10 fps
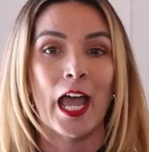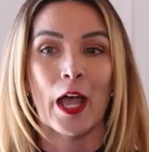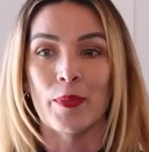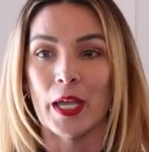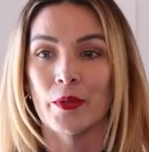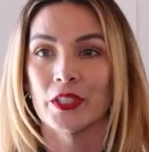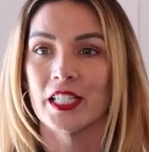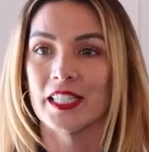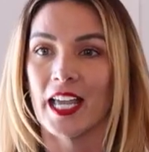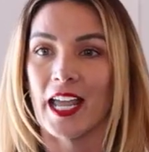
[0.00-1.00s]
and be able
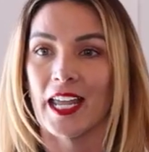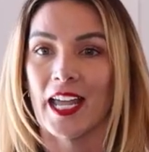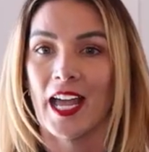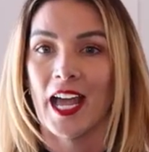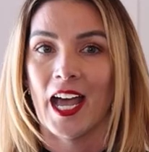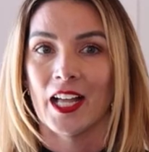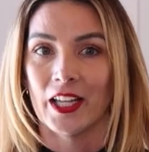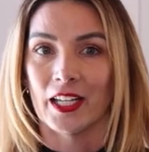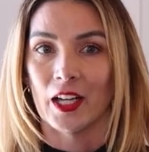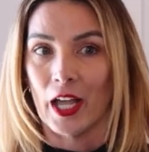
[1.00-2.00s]
to say
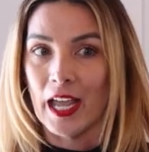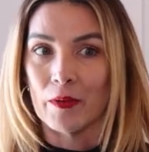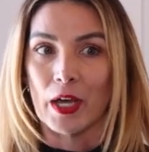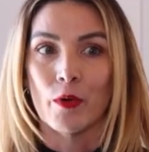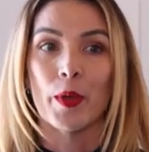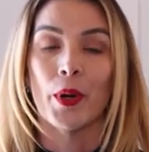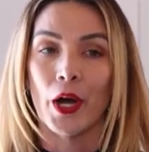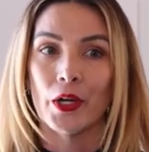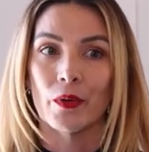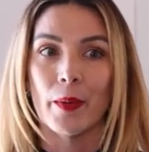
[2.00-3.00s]
like, hey, why don't we
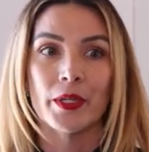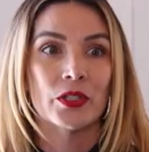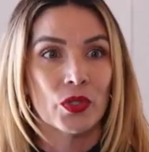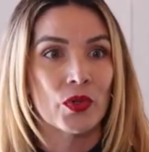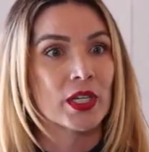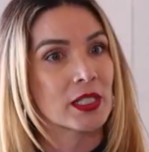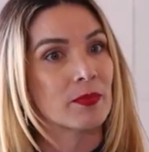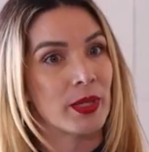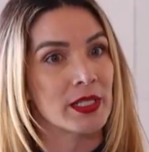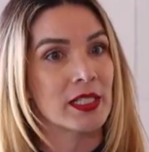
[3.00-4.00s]
partner up and do this
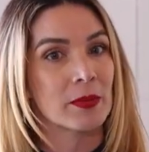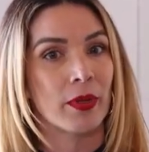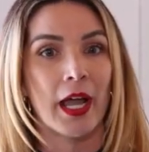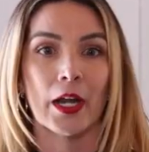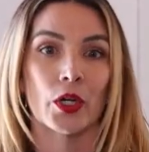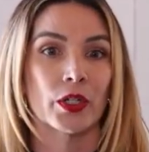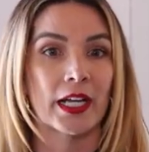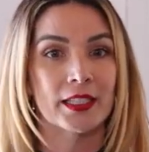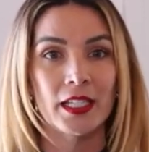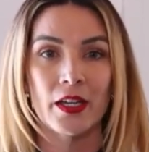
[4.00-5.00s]
business plan or
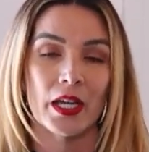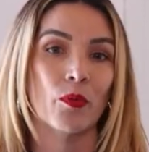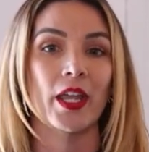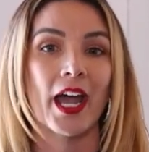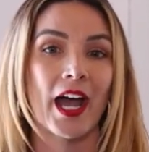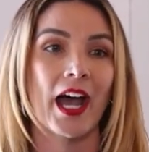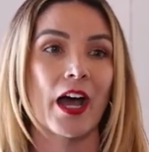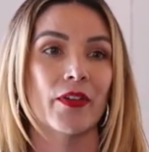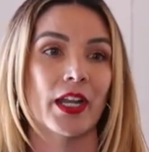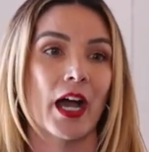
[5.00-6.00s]
idea that we
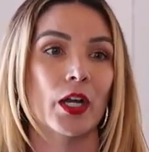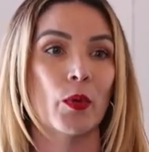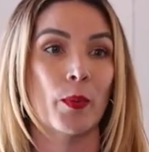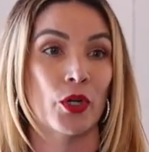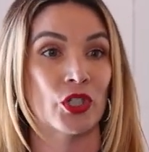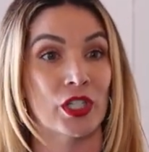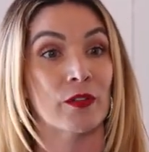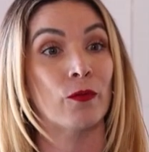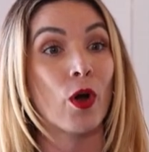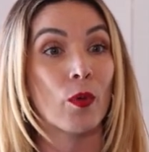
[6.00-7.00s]
have and how do we push
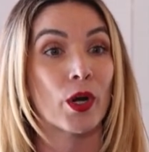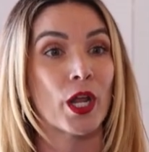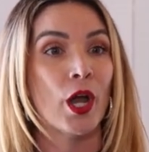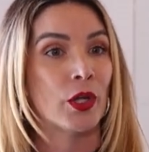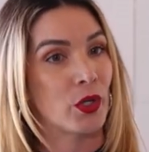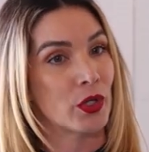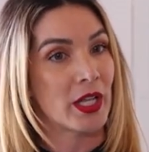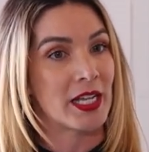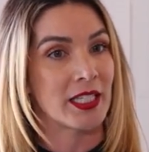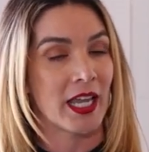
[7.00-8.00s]
this forward
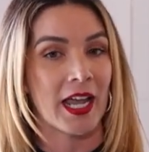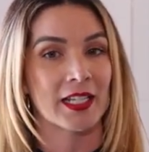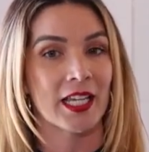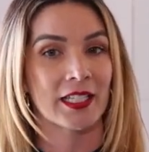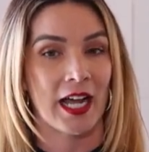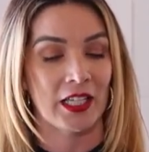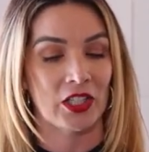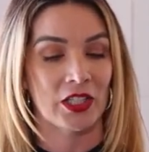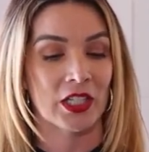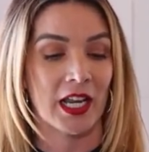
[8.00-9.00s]
utilizing AI
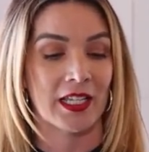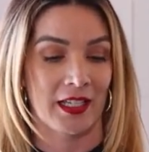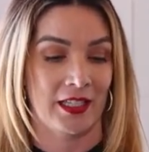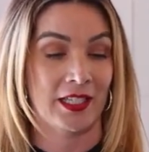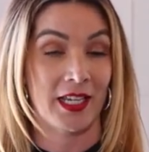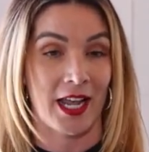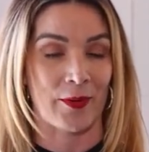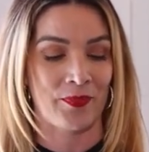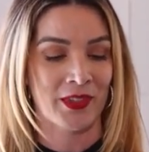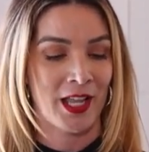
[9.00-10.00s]
technology today
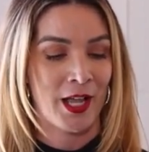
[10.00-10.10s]
today?